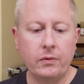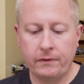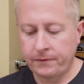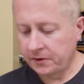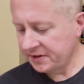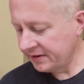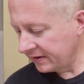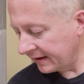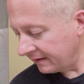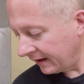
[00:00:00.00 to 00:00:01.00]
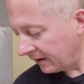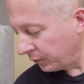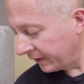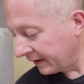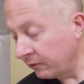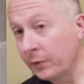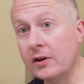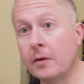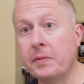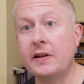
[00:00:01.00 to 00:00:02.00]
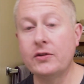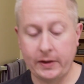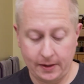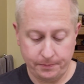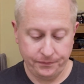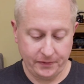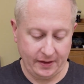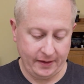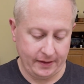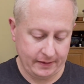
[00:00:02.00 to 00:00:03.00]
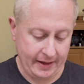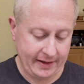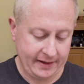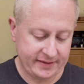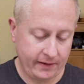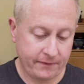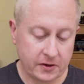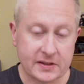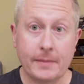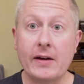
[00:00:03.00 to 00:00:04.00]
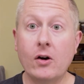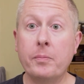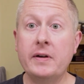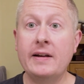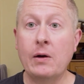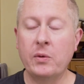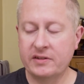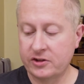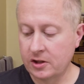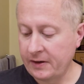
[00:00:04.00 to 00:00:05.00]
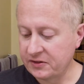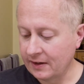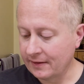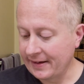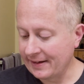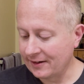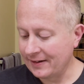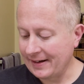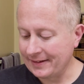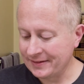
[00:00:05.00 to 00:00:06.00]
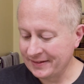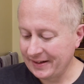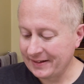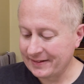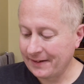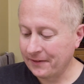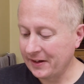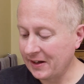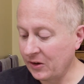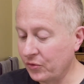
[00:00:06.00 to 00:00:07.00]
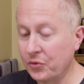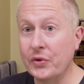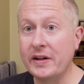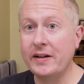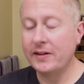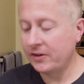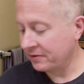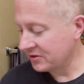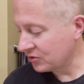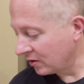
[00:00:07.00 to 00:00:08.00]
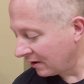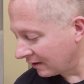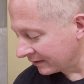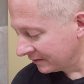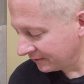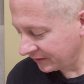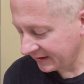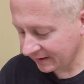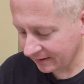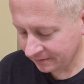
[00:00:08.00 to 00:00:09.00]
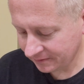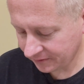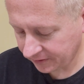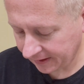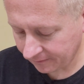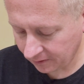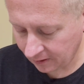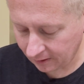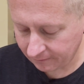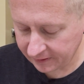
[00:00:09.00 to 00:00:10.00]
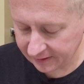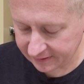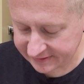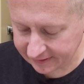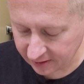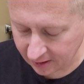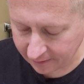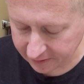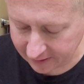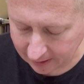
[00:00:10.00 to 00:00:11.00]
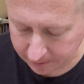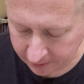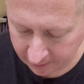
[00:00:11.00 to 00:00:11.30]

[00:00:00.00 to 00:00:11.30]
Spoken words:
First thing you get it without when you open this one up, I gotta say, the first time I opened it, I wasn't sure if I was gonna like it or not. It's definitely a really strong vanilla flavor, vanilla scent off the tub.